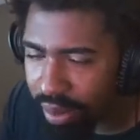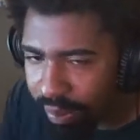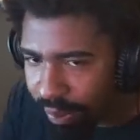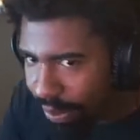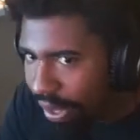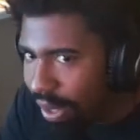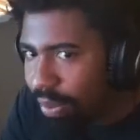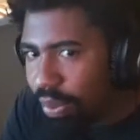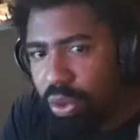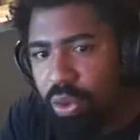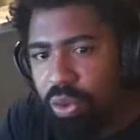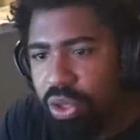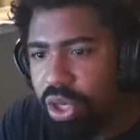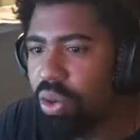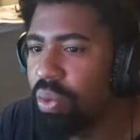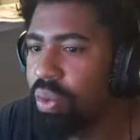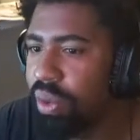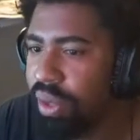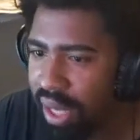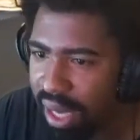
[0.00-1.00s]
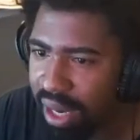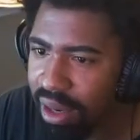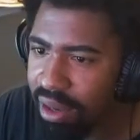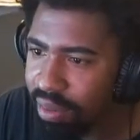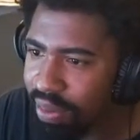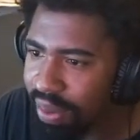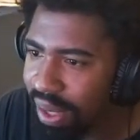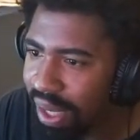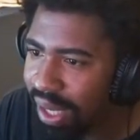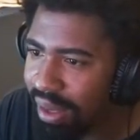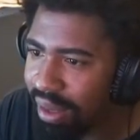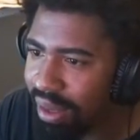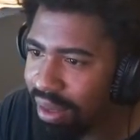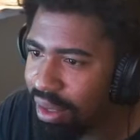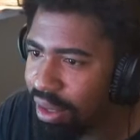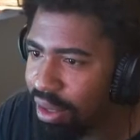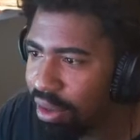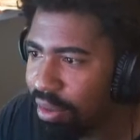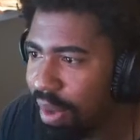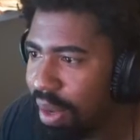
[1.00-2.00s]
who don't care to play,
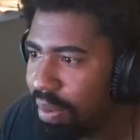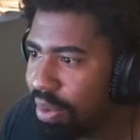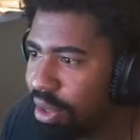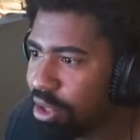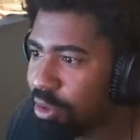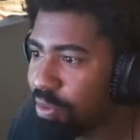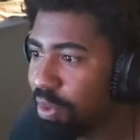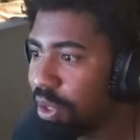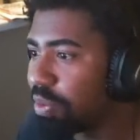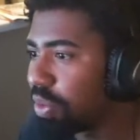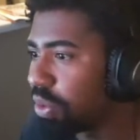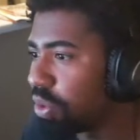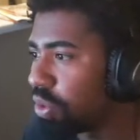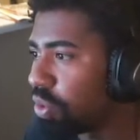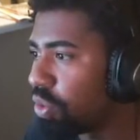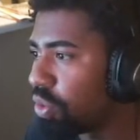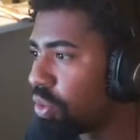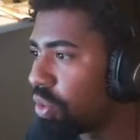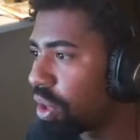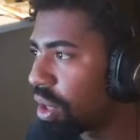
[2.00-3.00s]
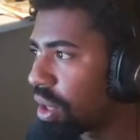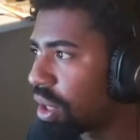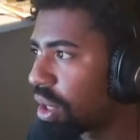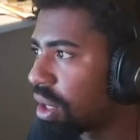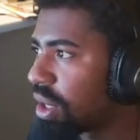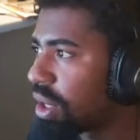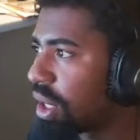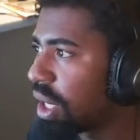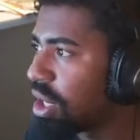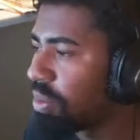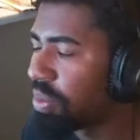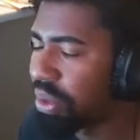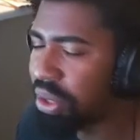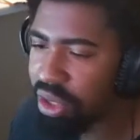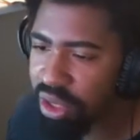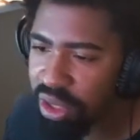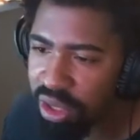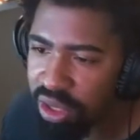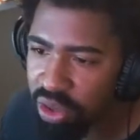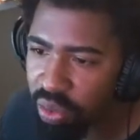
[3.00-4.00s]
maybe there's people who are in a
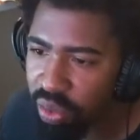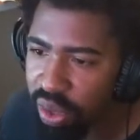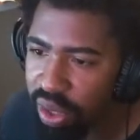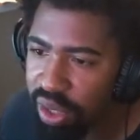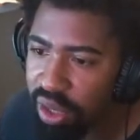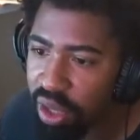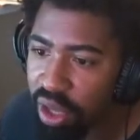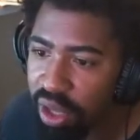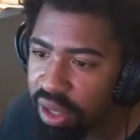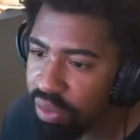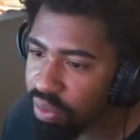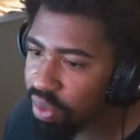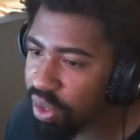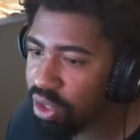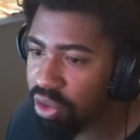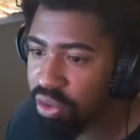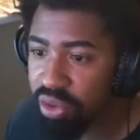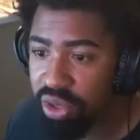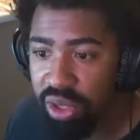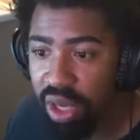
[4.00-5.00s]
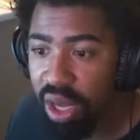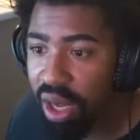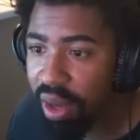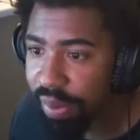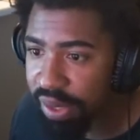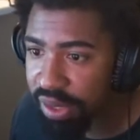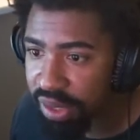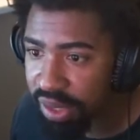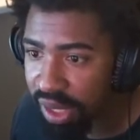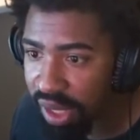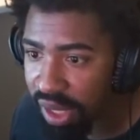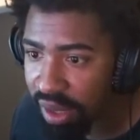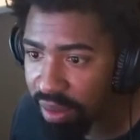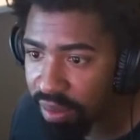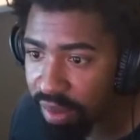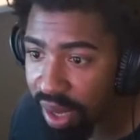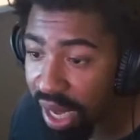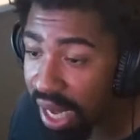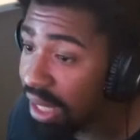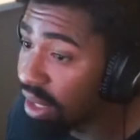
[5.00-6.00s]
position to where all they want to do is talk about the game.
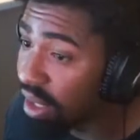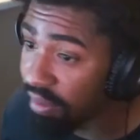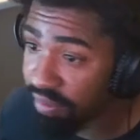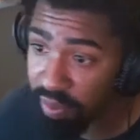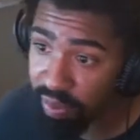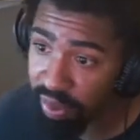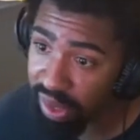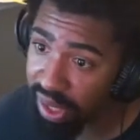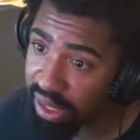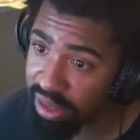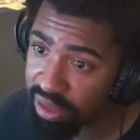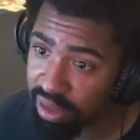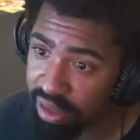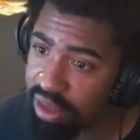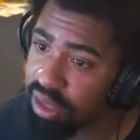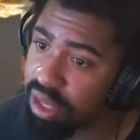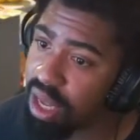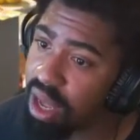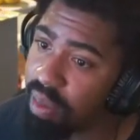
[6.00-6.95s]
I love to play, so that's not